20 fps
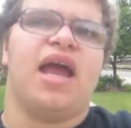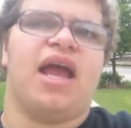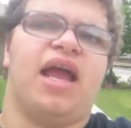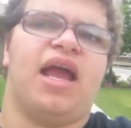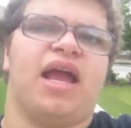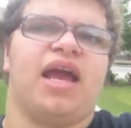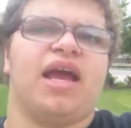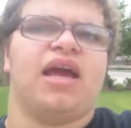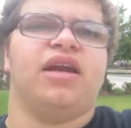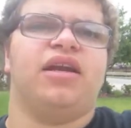
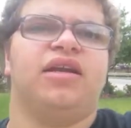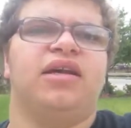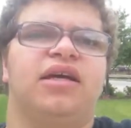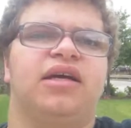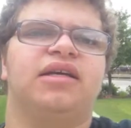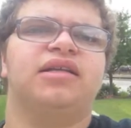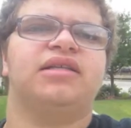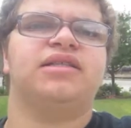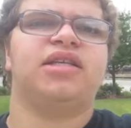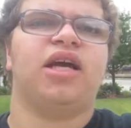and
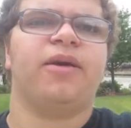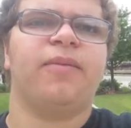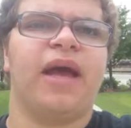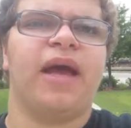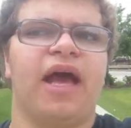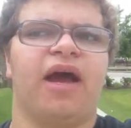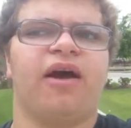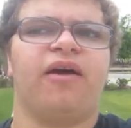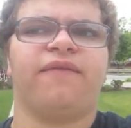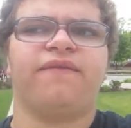
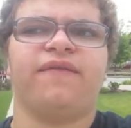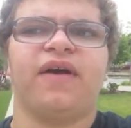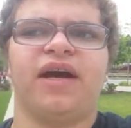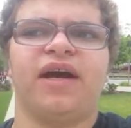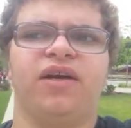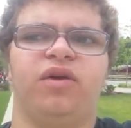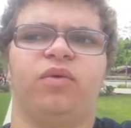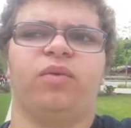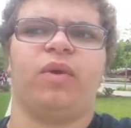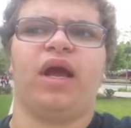somehow
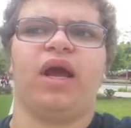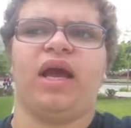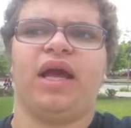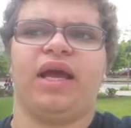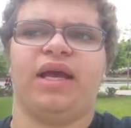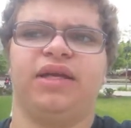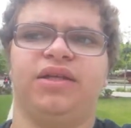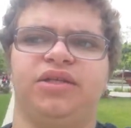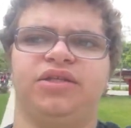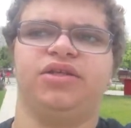find a
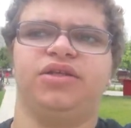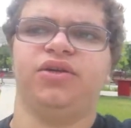way